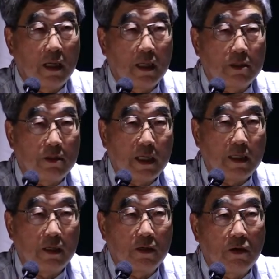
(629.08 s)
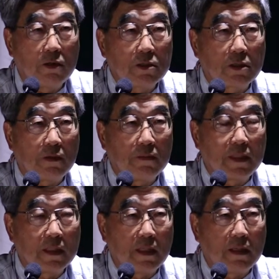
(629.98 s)
training course of
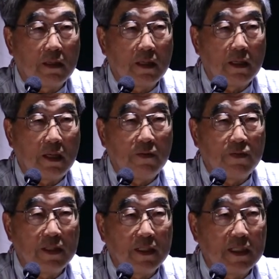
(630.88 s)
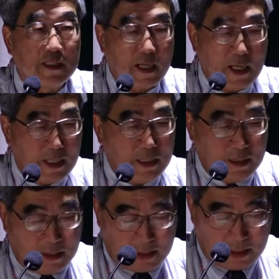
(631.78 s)
the EV design.
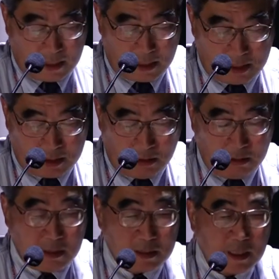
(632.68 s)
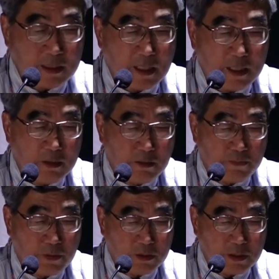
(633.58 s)
So that kind of
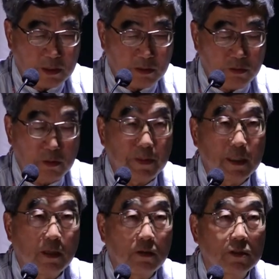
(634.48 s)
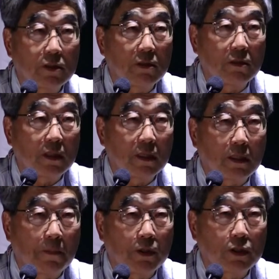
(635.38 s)
project will be also
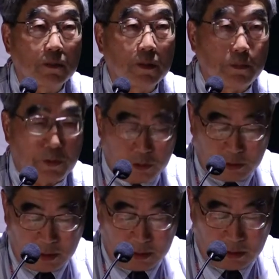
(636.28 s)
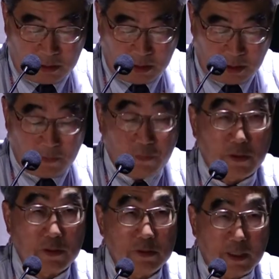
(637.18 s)
the possible project for
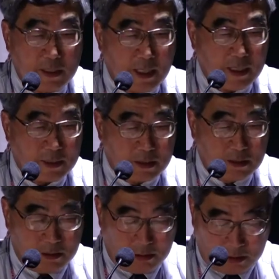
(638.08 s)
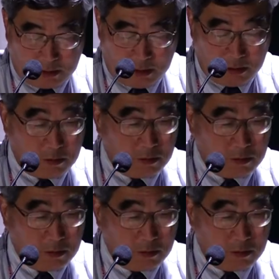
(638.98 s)
you and us to do.